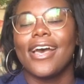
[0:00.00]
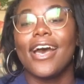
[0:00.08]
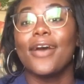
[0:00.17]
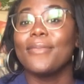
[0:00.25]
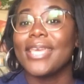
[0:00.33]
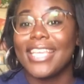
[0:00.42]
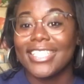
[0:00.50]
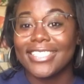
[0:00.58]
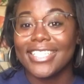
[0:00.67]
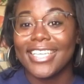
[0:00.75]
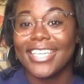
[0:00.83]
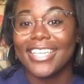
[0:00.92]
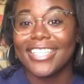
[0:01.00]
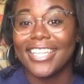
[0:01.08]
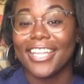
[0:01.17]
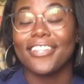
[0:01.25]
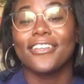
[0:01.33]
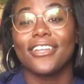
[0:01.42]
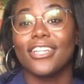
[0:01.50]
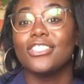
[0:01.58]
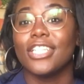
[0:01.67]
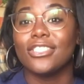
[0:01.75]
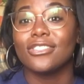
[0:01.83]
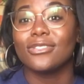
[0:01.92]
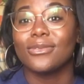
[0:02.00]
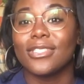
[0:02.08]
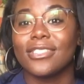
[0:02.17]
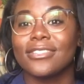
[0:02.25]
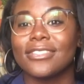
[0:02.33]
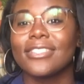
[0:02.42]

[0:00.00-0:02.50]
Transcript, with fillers: amazing. Like they're gonna change the world.